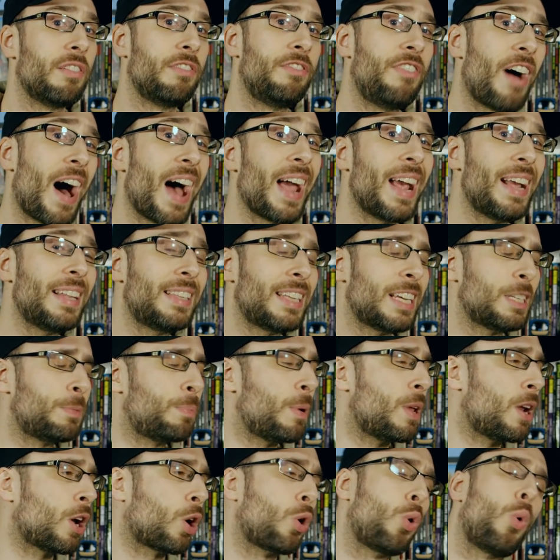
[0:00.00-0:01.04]
Valiant has
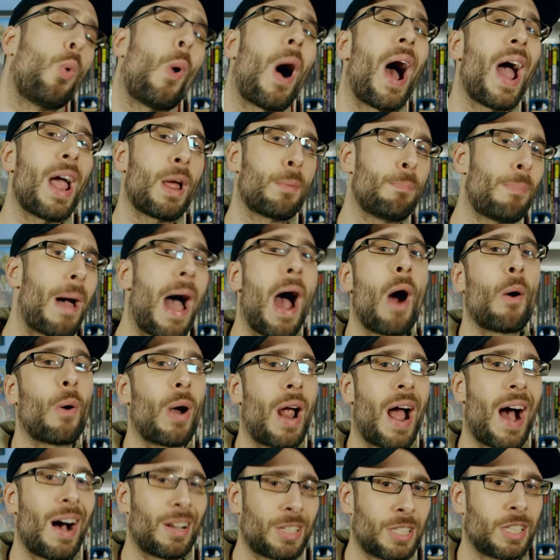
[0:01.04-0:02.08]
been a quiet
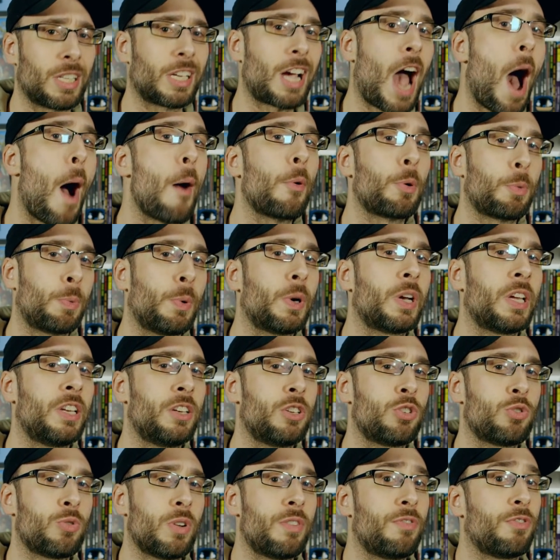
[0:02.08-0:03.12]
powerhouse in the comic book
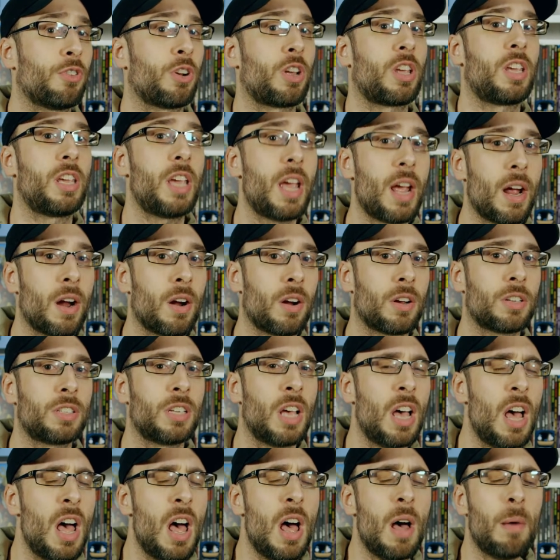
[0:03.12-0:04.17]
industry for years,
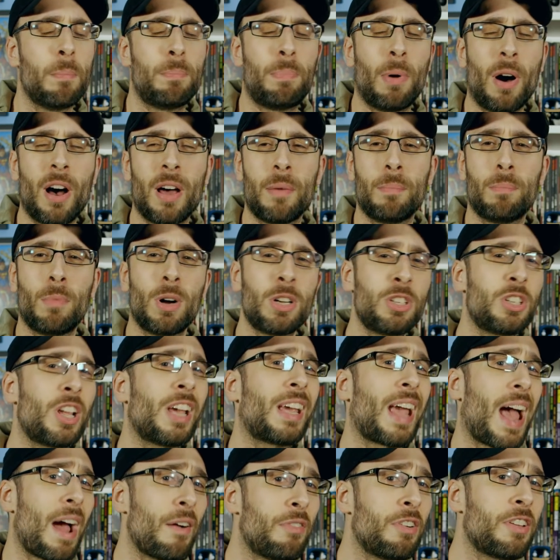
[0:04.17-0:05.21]
but much
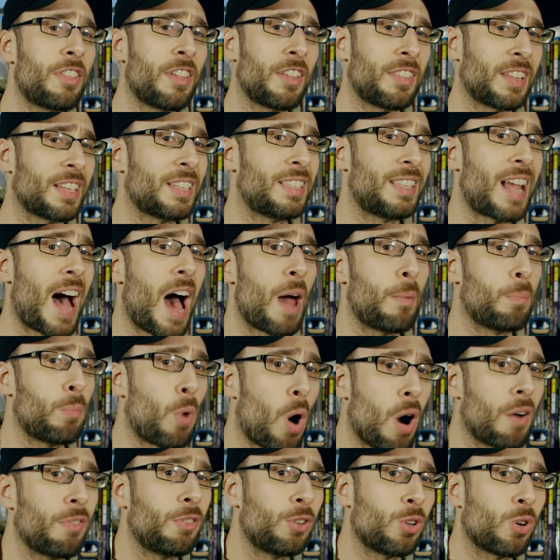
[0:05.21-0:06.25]
like everything that's not
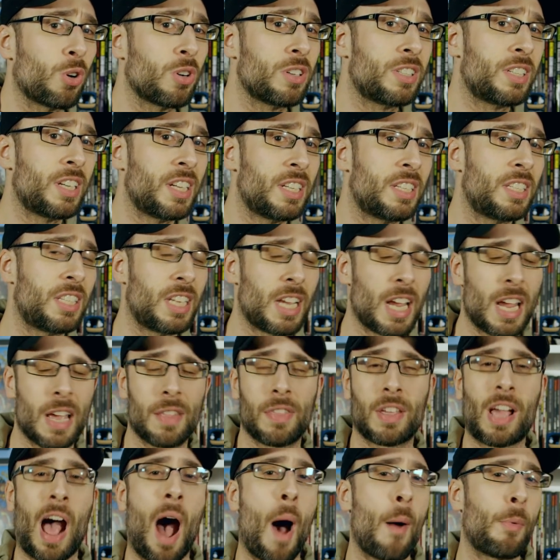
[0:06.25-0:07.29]
Marvel or DC in
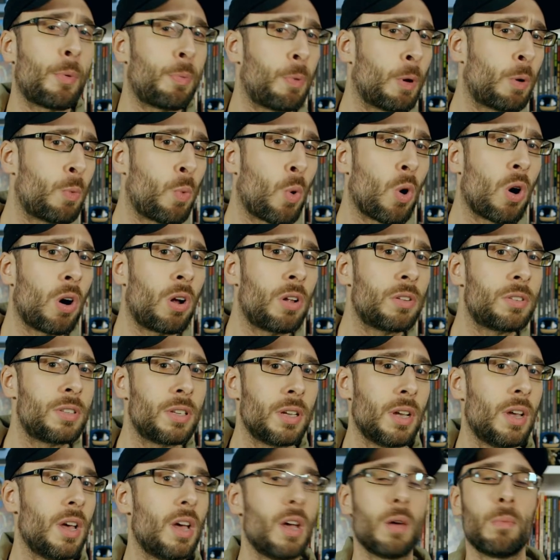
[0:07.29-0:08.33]
the comic book world,
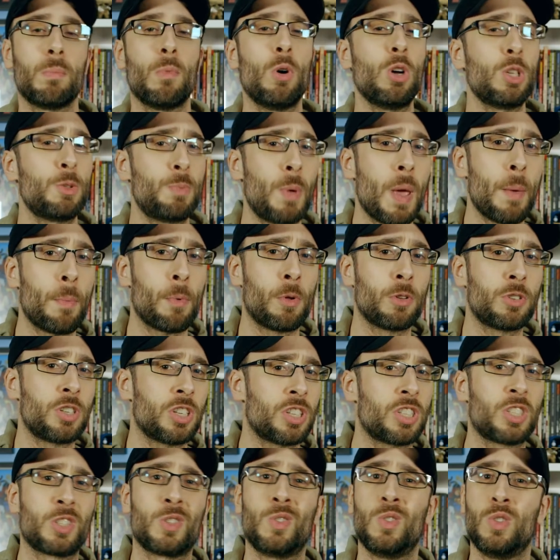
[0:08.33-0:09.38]
most people
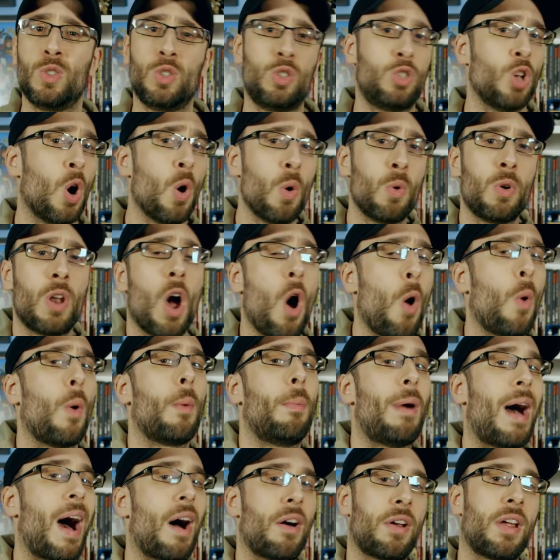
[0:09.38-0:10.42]
just don't know
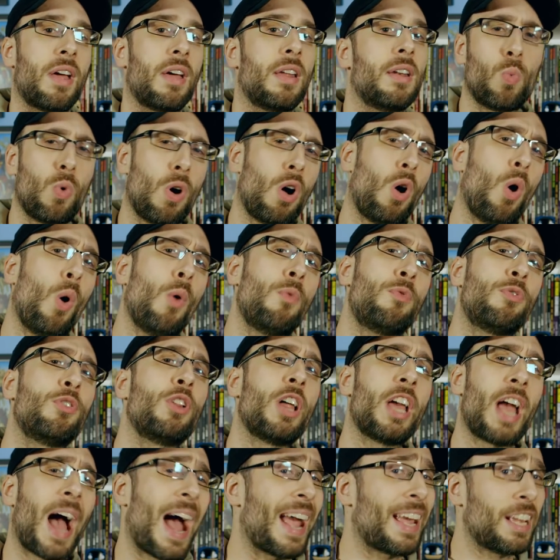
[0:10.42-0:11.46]
about it. Well,
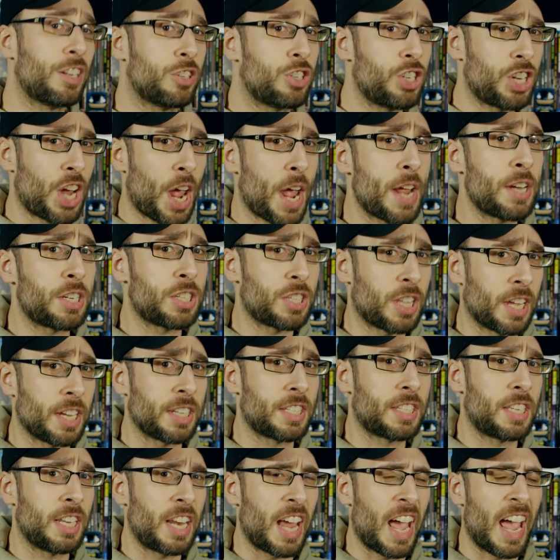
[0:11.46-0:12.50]
hopefully I can change
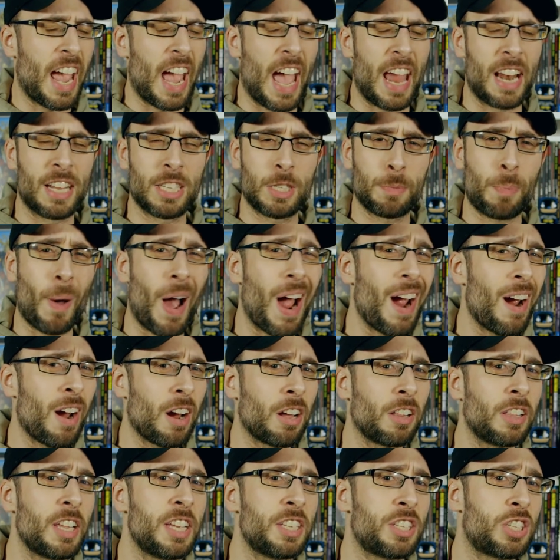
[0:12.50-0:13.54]
things today and inspire
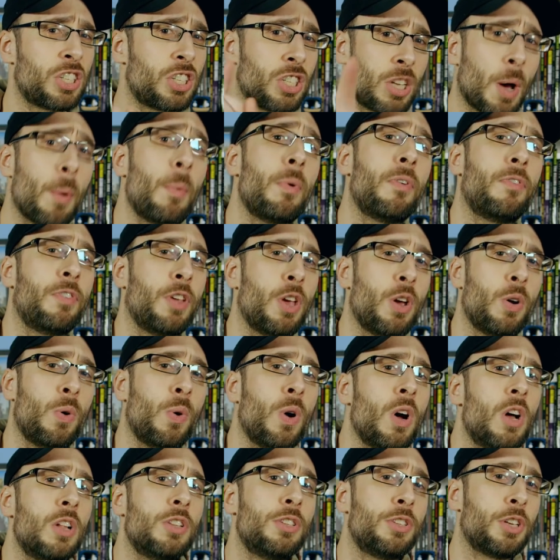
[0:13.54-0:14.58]
at least some of
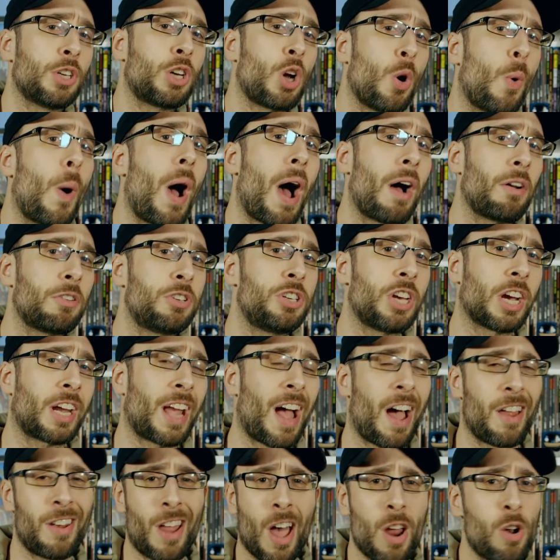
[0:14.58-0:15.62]
you to go out and check
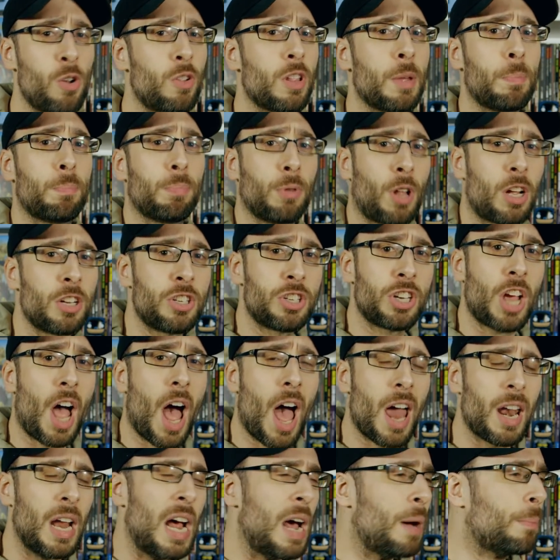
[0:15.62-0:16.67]
out not only
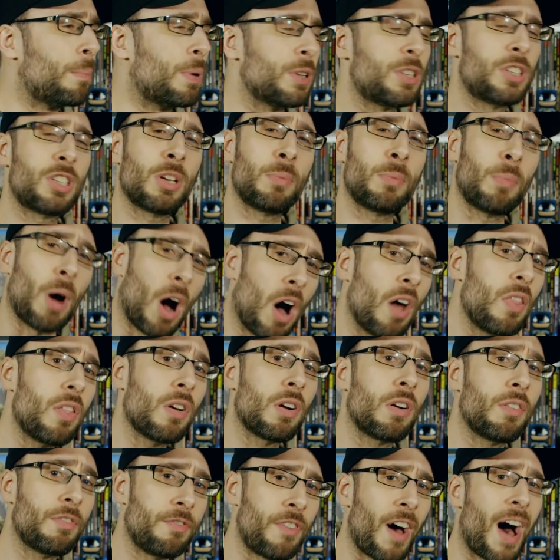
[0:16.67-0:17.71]
Bloodshot, but some
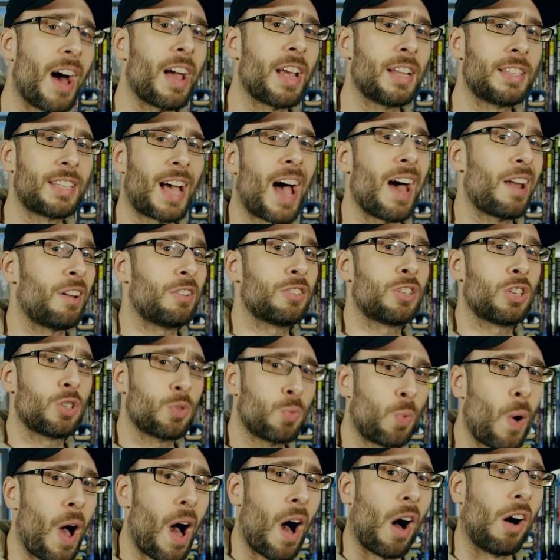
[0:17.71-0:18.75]
other Valiant titles as
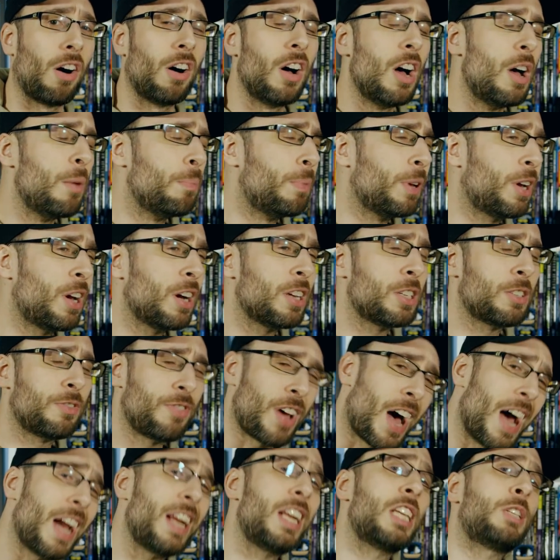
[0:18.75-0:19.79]
well because
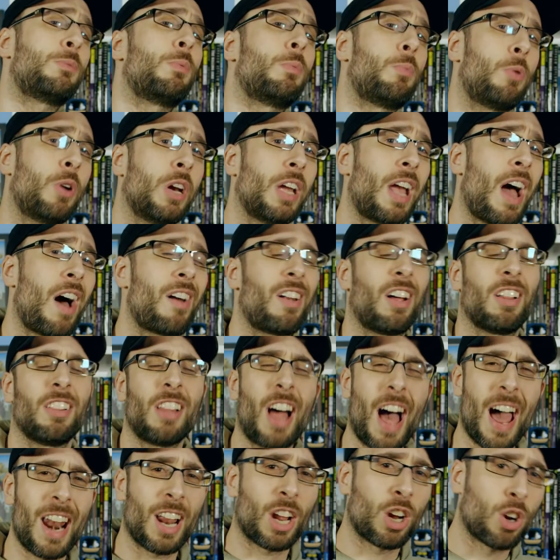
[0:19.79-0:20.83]
Valiant has been putting out a
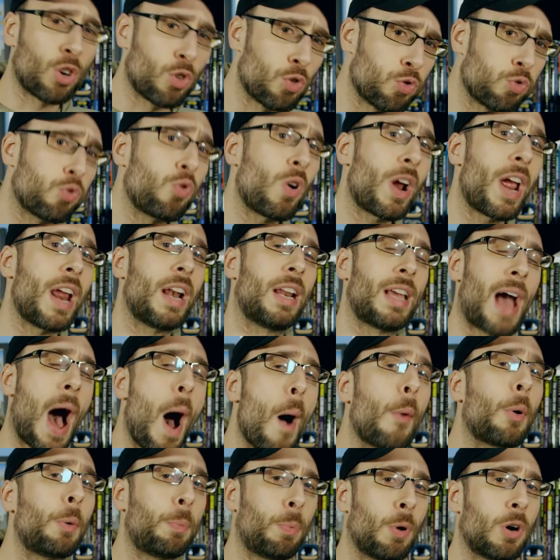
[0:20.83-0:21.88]
lot of great
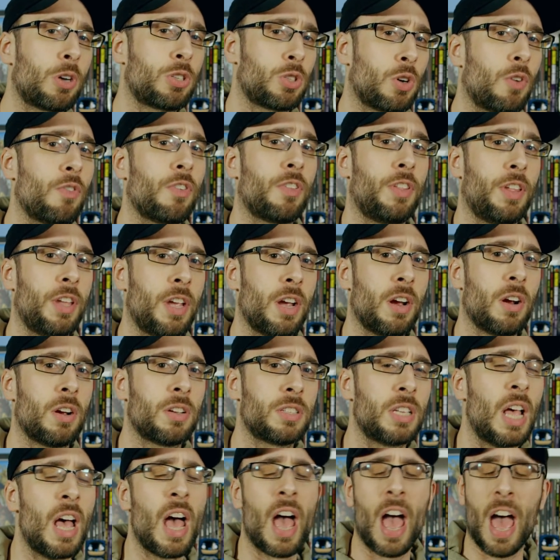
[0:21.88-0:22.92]
comic books over the
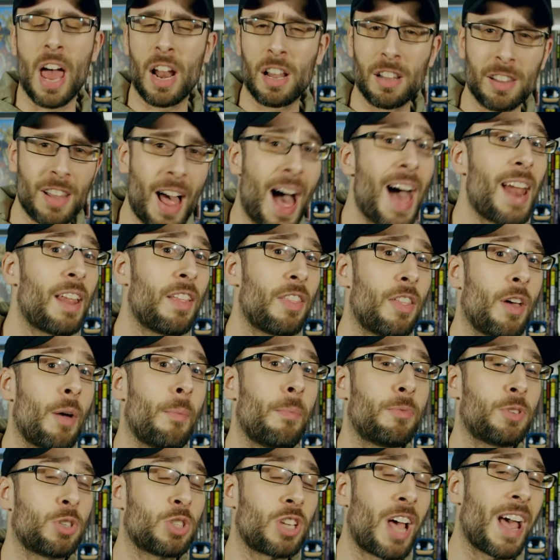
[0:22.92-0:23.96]
years, and a lot of
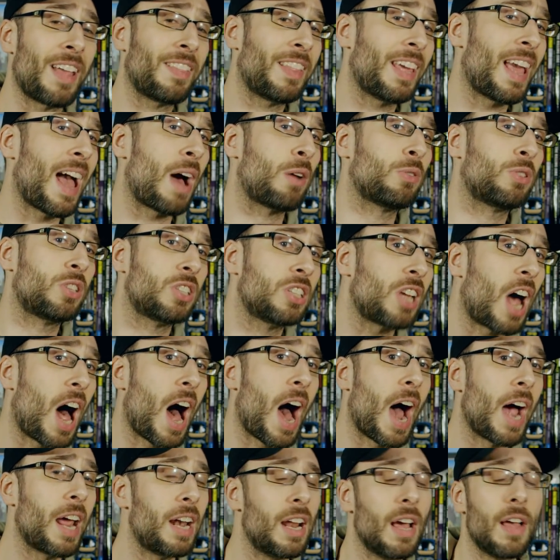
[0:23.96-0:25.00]
them slightly
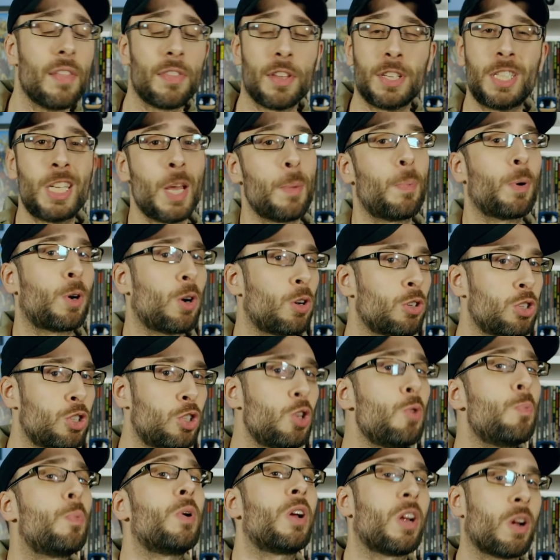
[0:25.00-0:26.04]
outside the typical
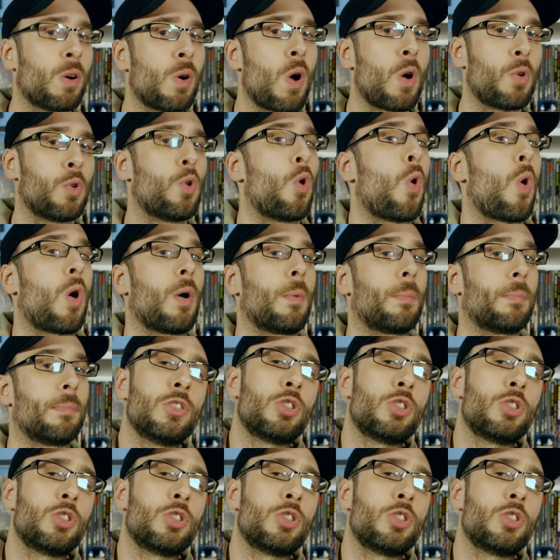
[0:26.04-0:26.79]
superhero norm.